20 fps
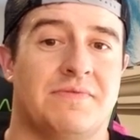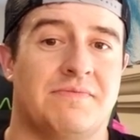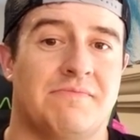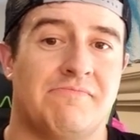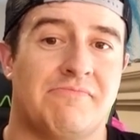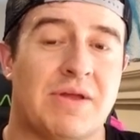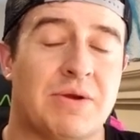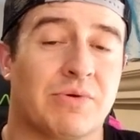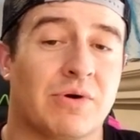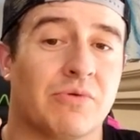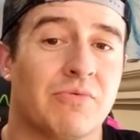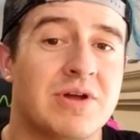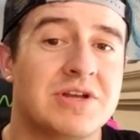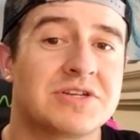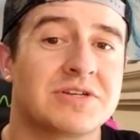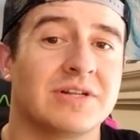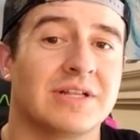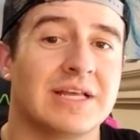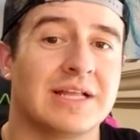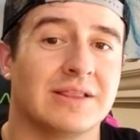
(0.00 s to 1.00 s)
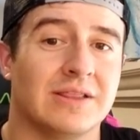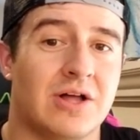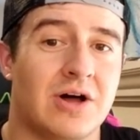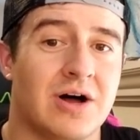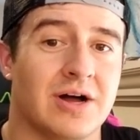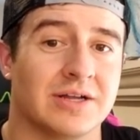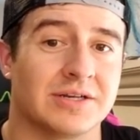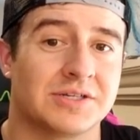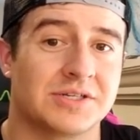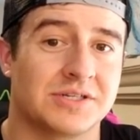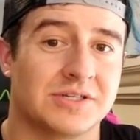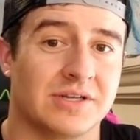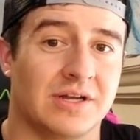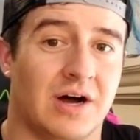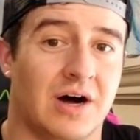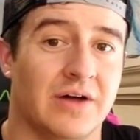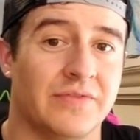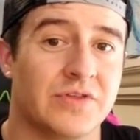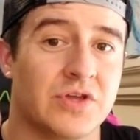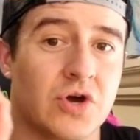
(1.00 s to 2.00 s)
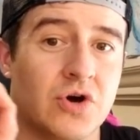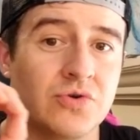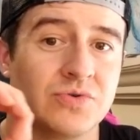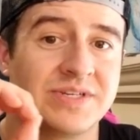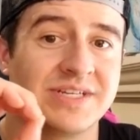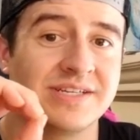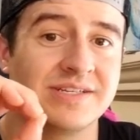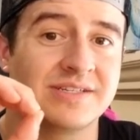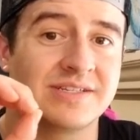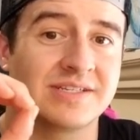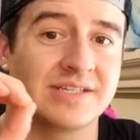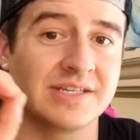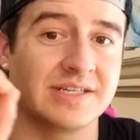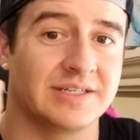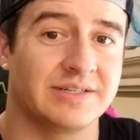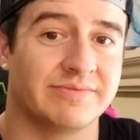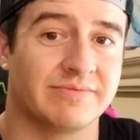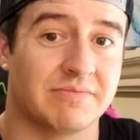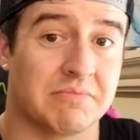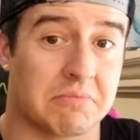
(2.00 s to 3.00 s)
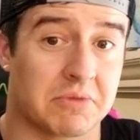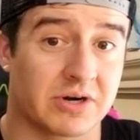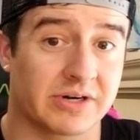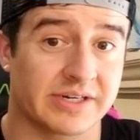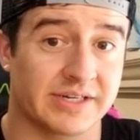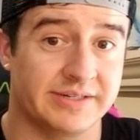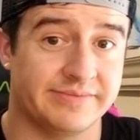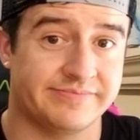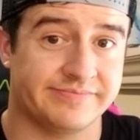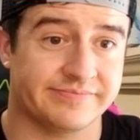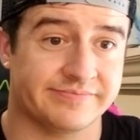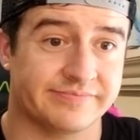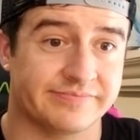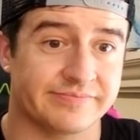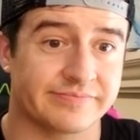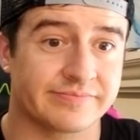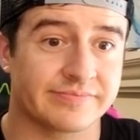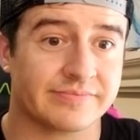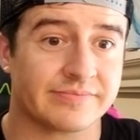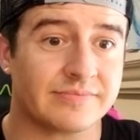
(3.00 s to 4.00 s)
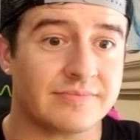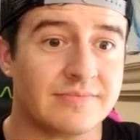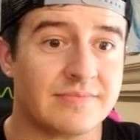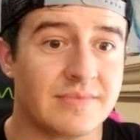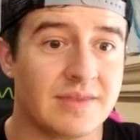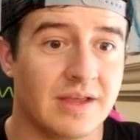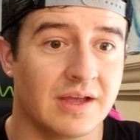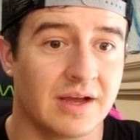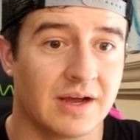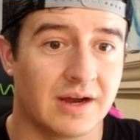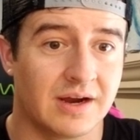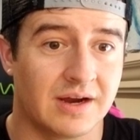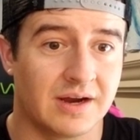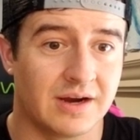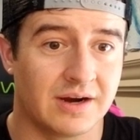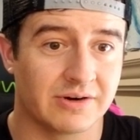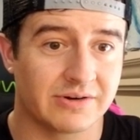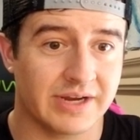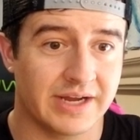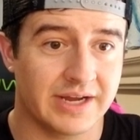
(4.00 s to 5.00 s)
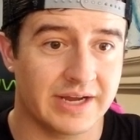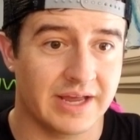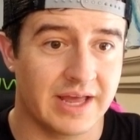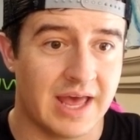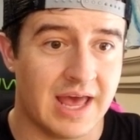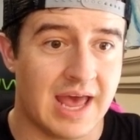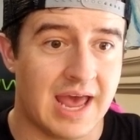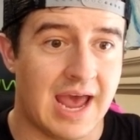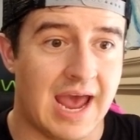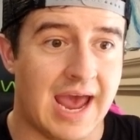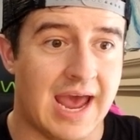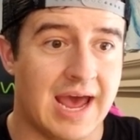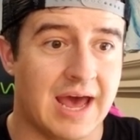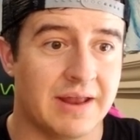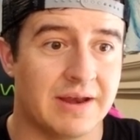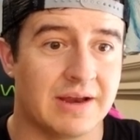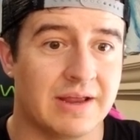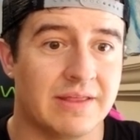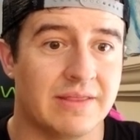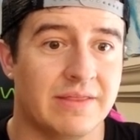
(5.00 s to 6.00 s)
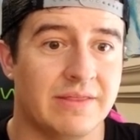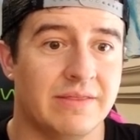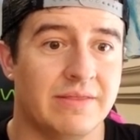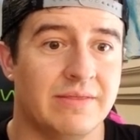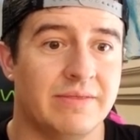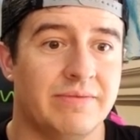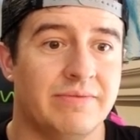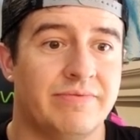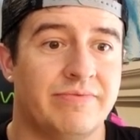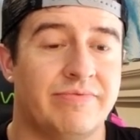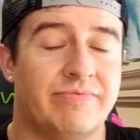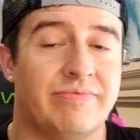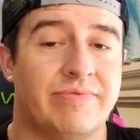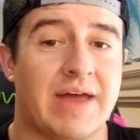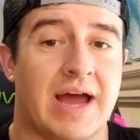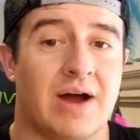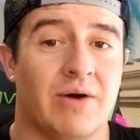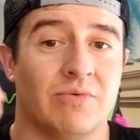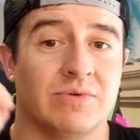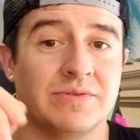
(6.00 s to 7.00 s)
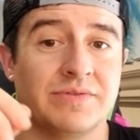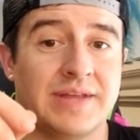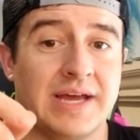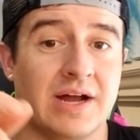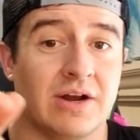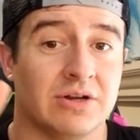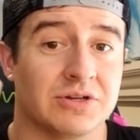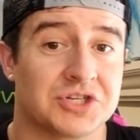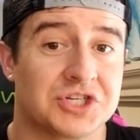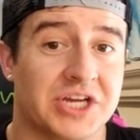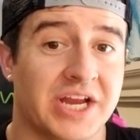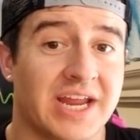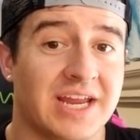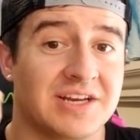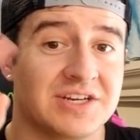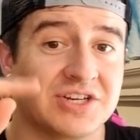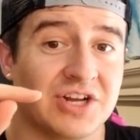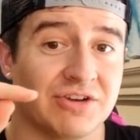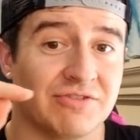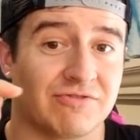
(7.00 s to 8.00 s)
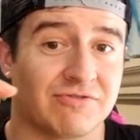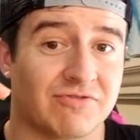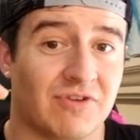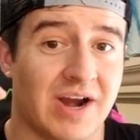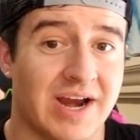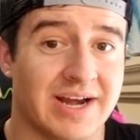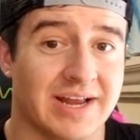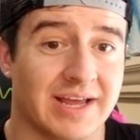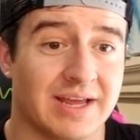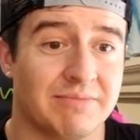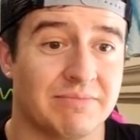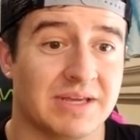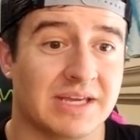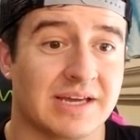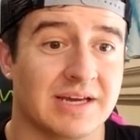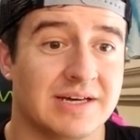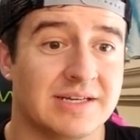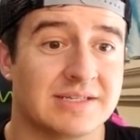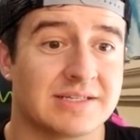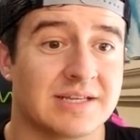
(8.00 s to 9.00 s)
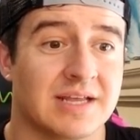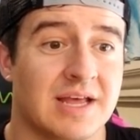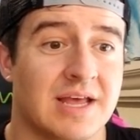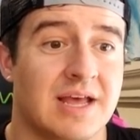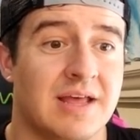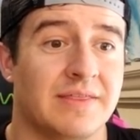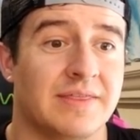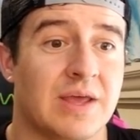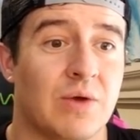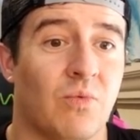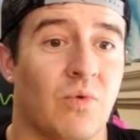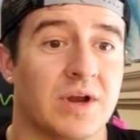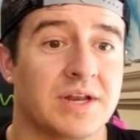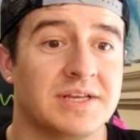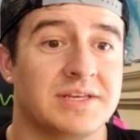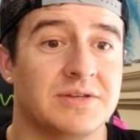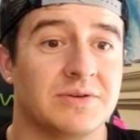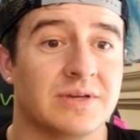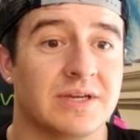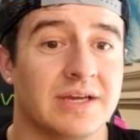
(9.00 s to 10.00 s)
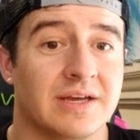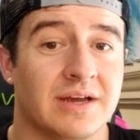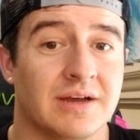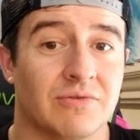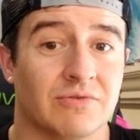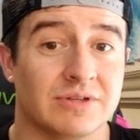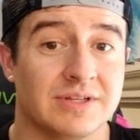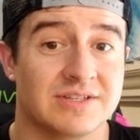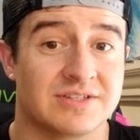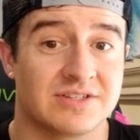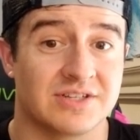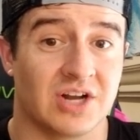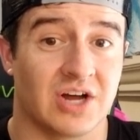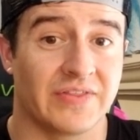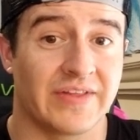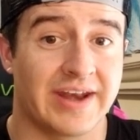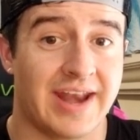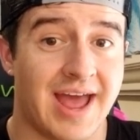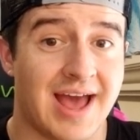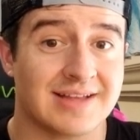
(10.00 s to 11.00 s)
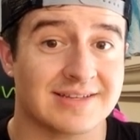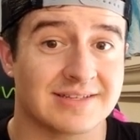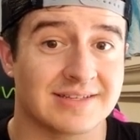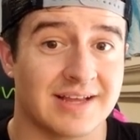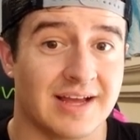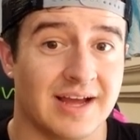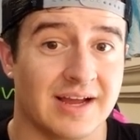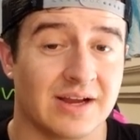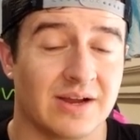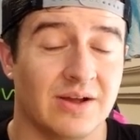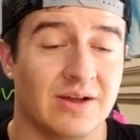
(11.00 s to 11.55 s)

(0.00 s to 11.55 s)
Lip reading: they were originally launched on the OTC market. Okay, and that all changed on Friday because they wanted to get listed on the NASDAQ.